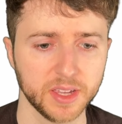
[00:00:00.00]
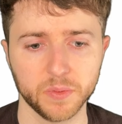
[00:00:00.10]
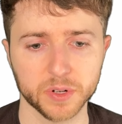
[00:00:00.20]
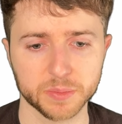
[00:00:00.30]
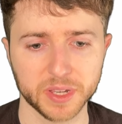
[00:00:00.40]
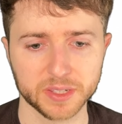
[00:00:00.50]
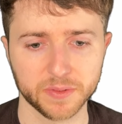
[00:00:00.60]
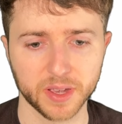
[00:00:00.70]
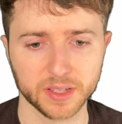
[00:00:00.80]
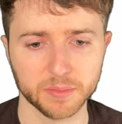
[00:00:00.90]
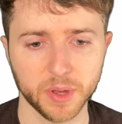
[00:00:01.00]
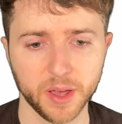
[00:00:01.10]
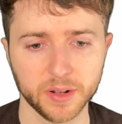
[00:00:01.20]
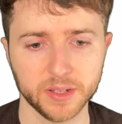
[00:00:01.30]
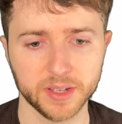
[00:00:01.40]
We're specifying the
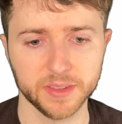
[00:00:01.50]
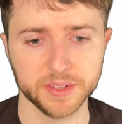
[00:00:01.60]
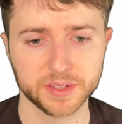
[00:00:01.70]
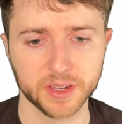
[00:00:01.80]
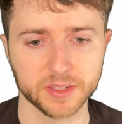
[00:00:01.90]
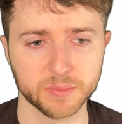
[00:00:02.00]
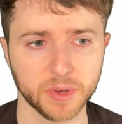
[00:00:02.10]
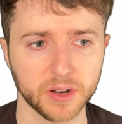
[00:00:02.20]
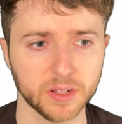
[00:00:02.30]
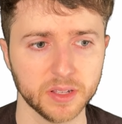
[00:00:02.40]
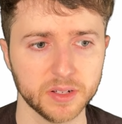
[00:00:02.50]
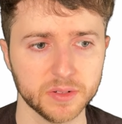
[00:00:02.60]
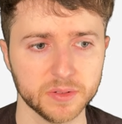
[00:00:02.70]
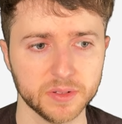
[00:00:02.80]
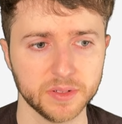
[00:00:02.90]
model, in this case model low.